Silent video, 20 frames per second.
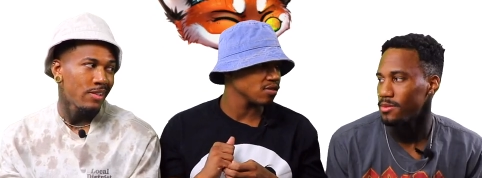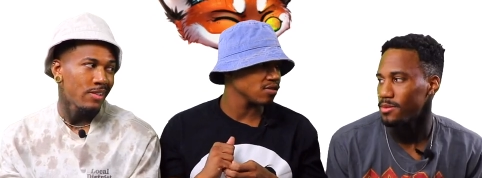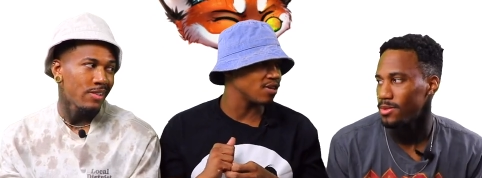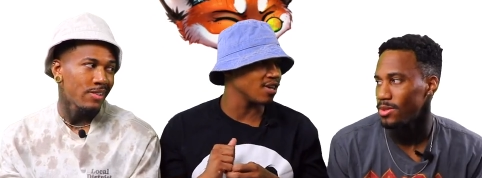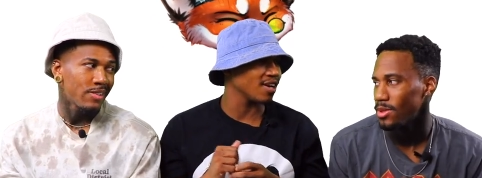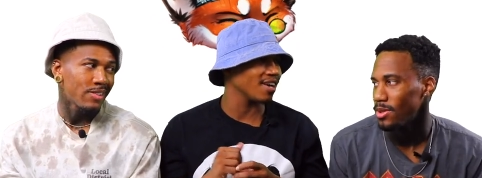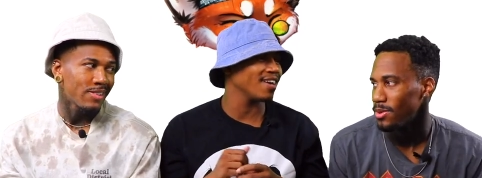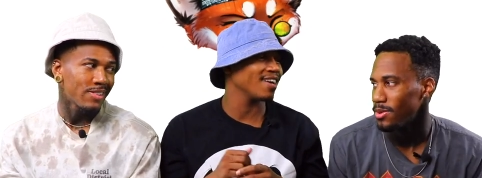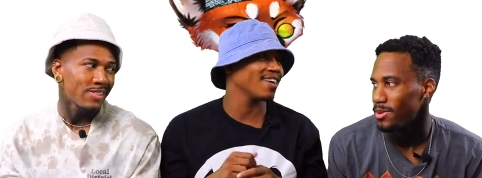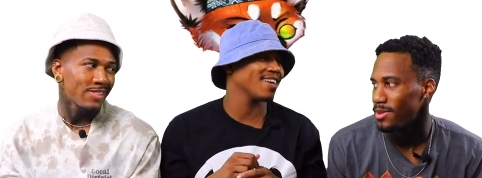
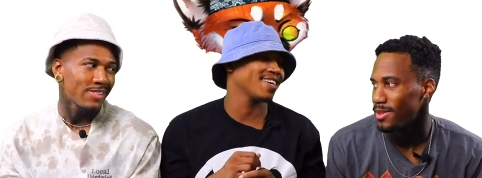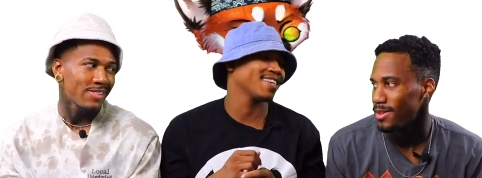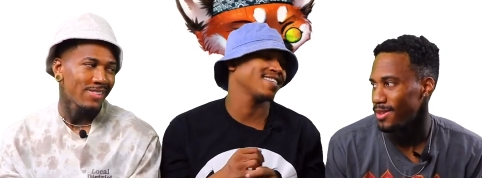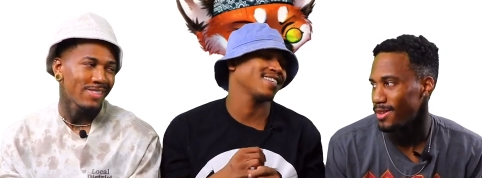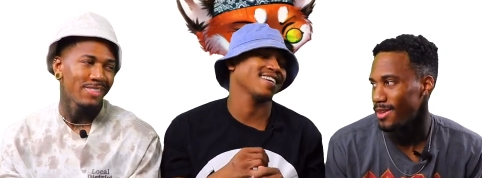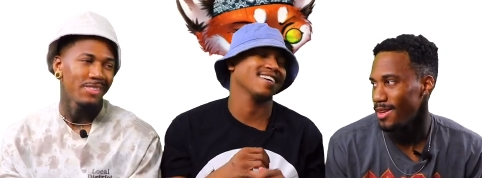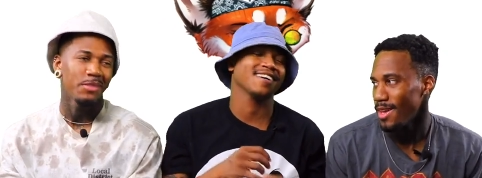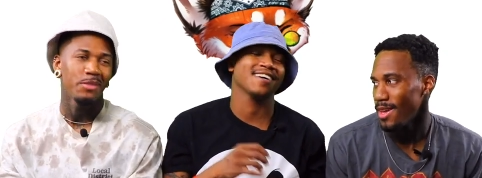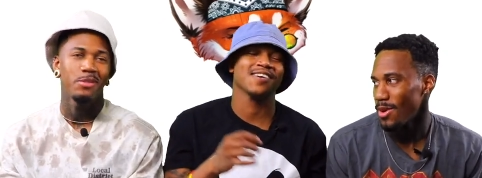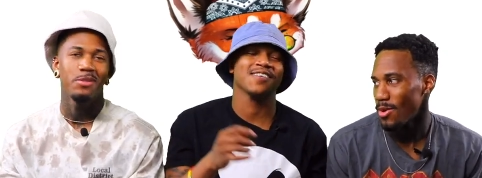
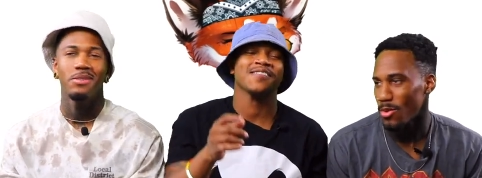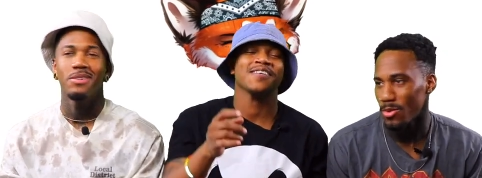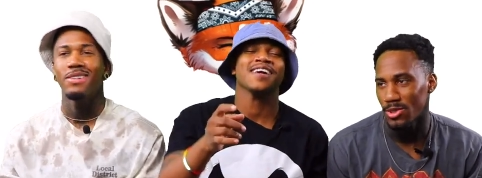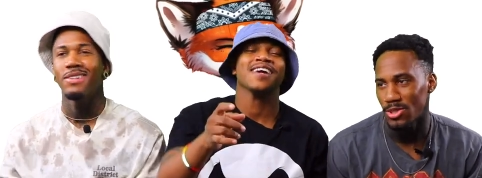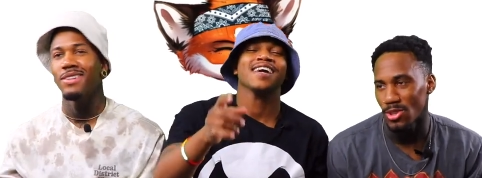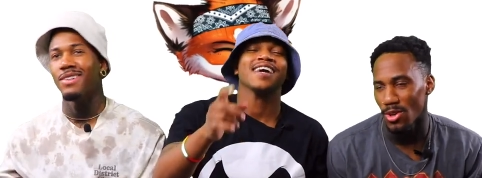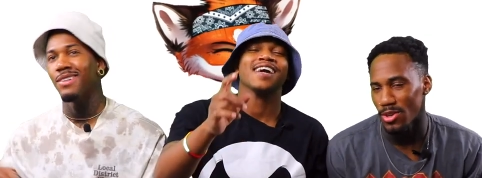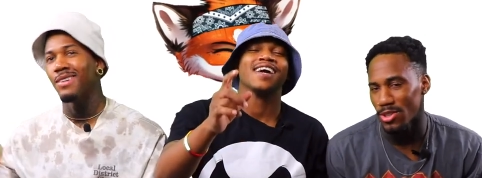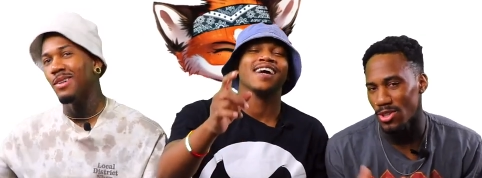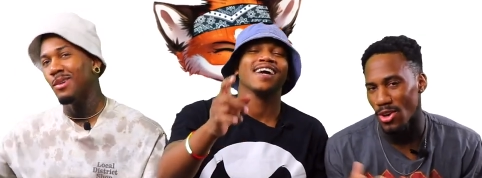Speaker 1: when we saw
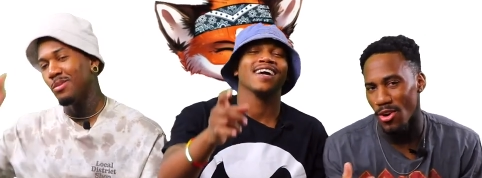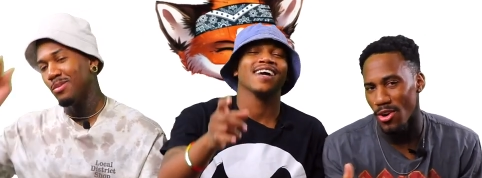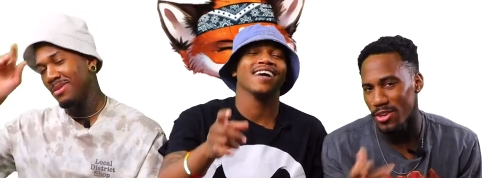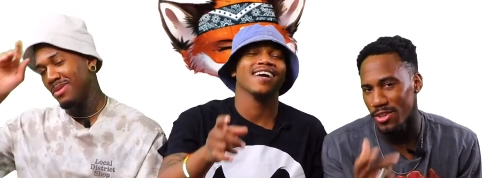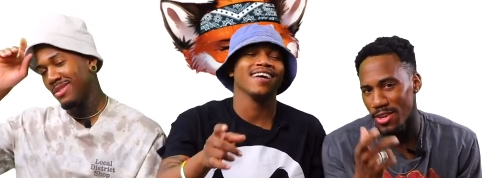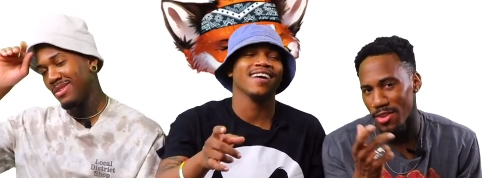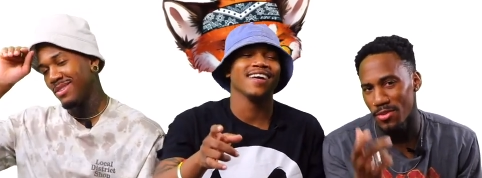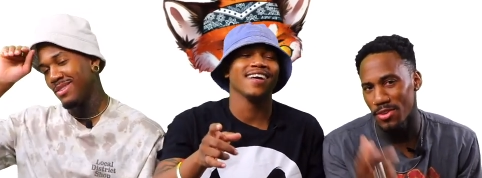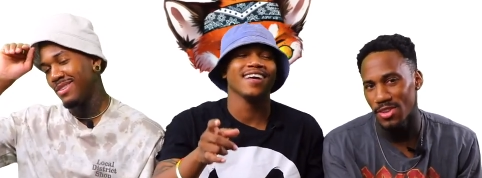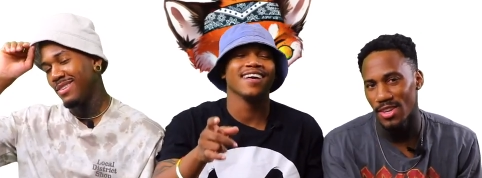his heart and
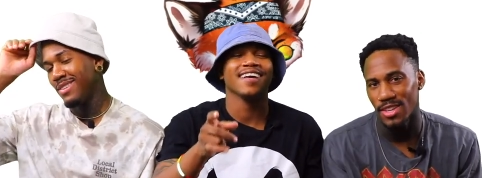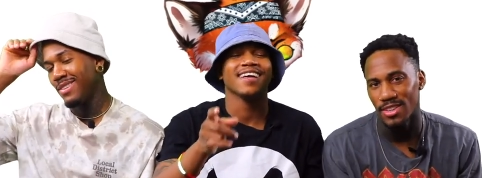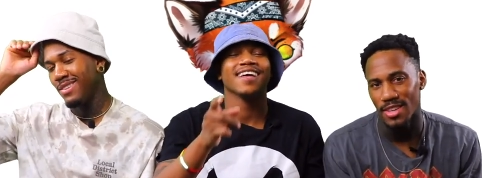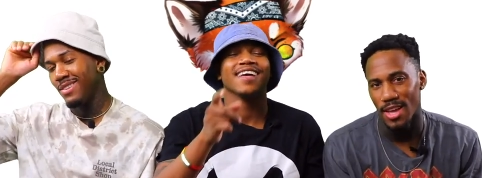everything,